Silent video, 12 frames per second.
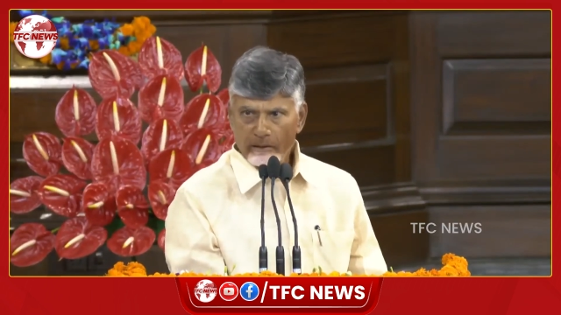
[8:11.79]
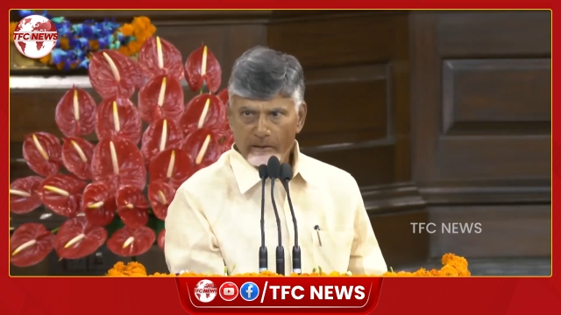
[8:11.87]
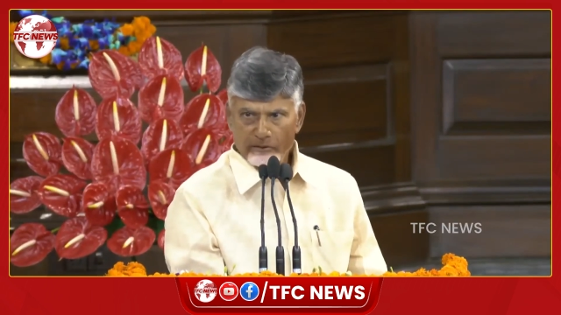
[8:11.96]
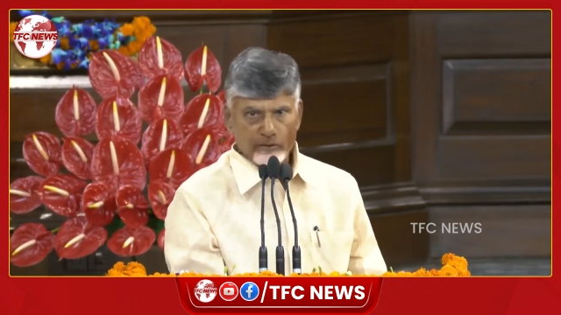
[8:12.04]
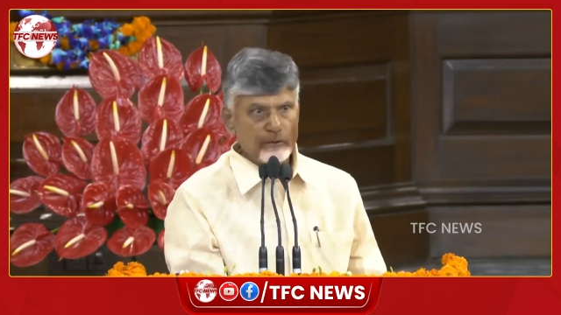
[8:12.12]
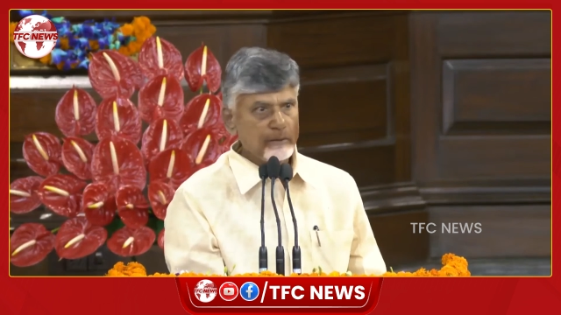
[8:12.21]

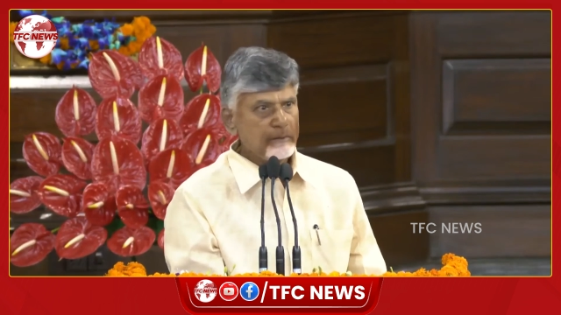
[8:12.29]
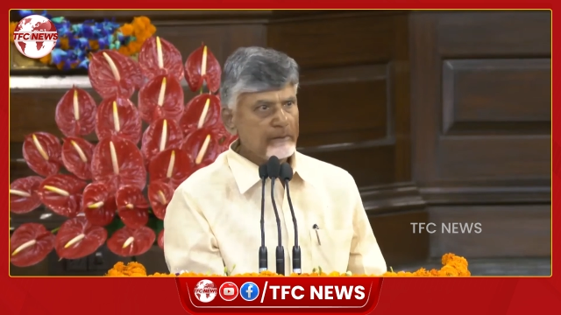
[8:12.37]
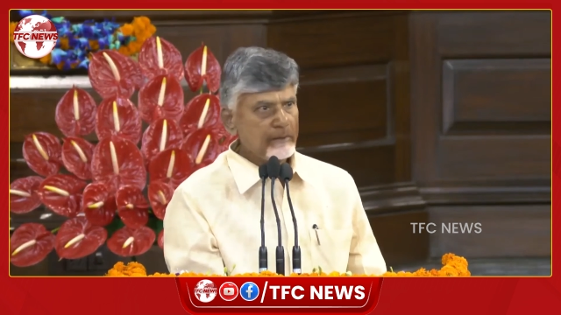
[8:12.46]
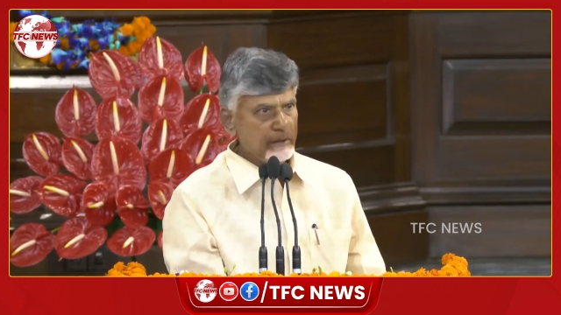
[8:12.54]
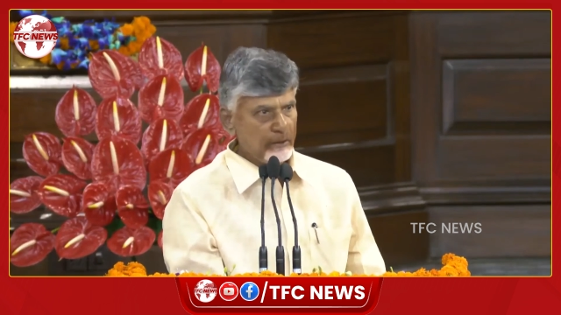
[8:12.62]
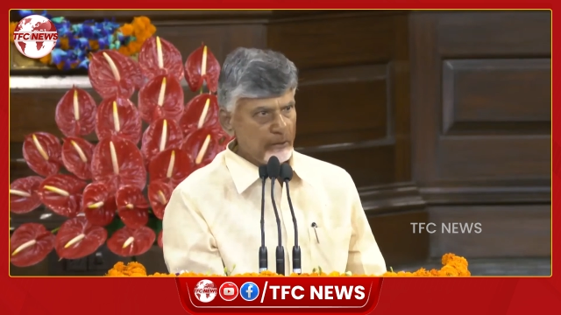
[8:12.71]
also
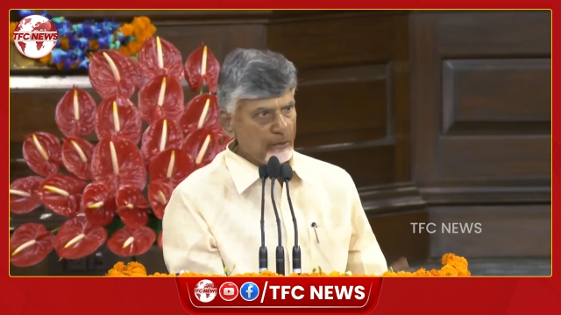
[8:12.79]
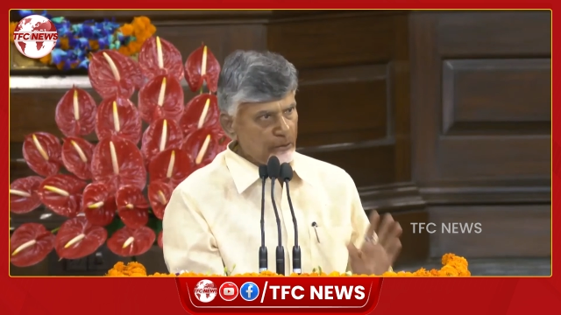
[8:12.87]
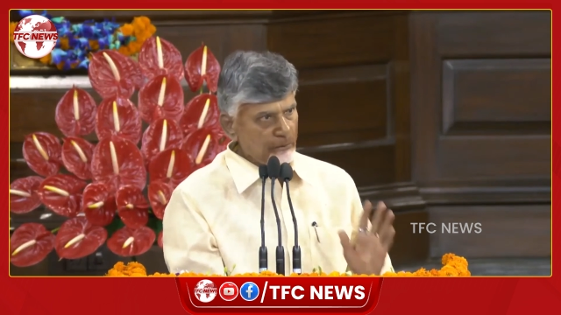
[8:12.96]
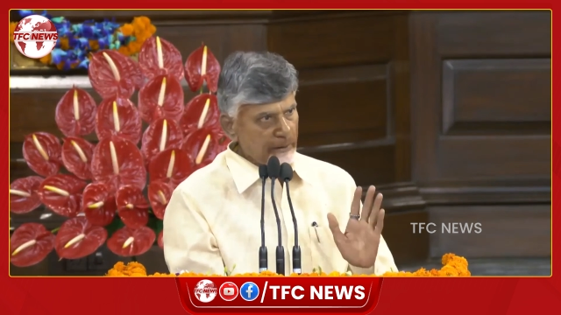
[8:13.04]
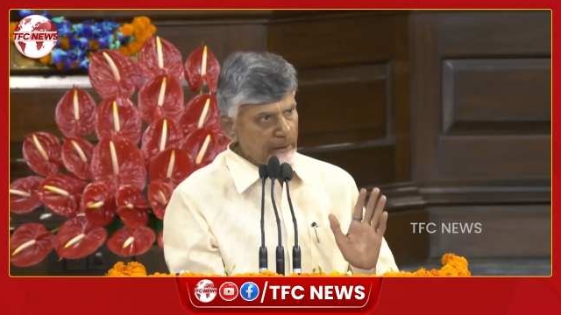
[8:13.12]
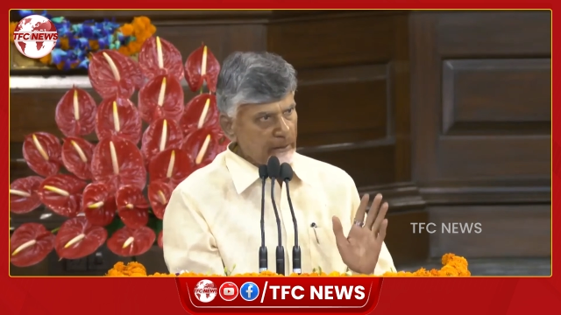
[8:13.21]
he
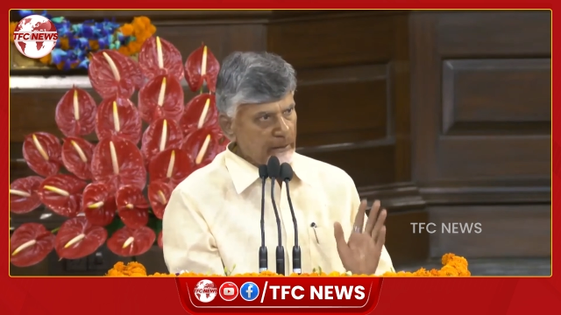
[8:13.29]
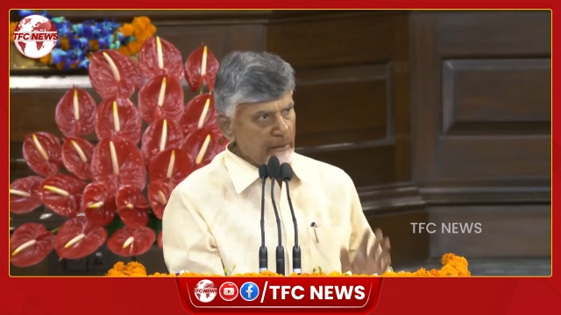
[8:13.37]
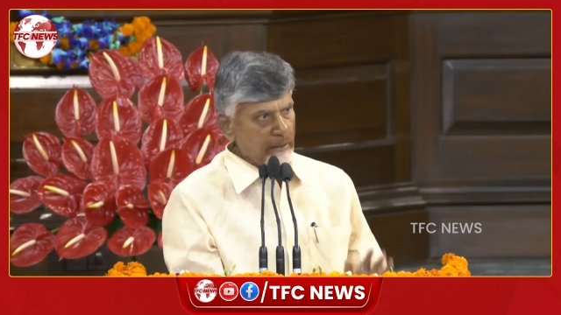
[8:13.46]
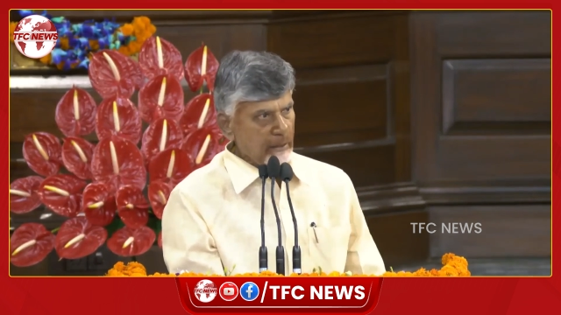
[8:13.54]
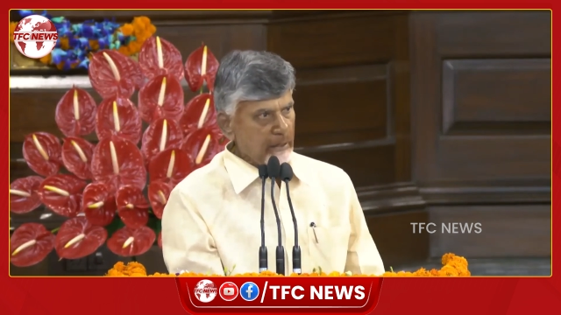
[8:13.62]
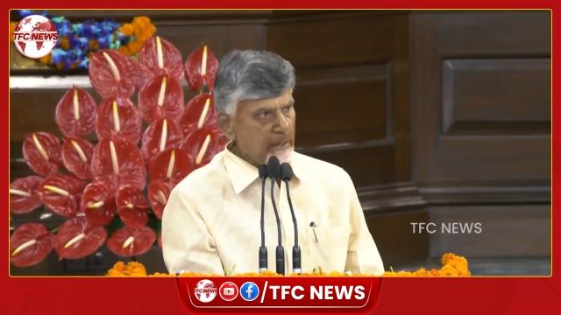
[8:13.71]
told very
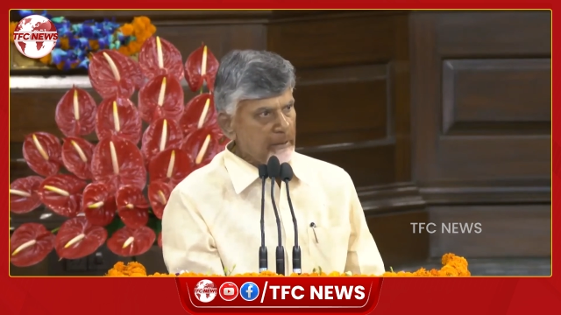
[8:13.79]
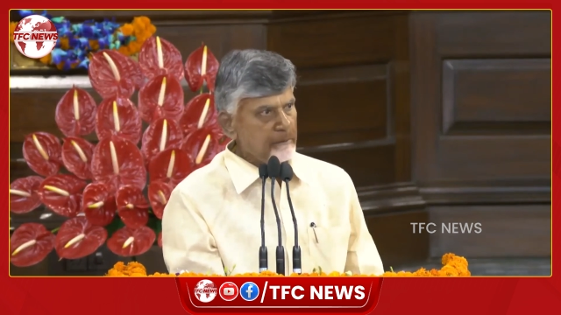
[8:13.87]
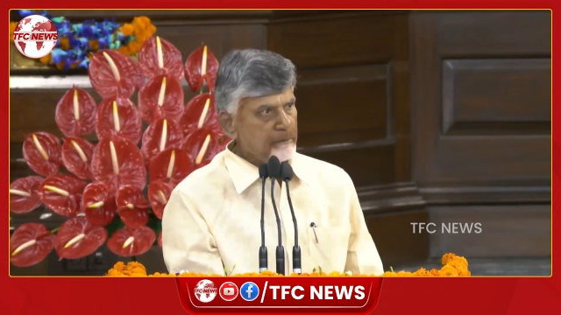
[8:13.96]
clearly,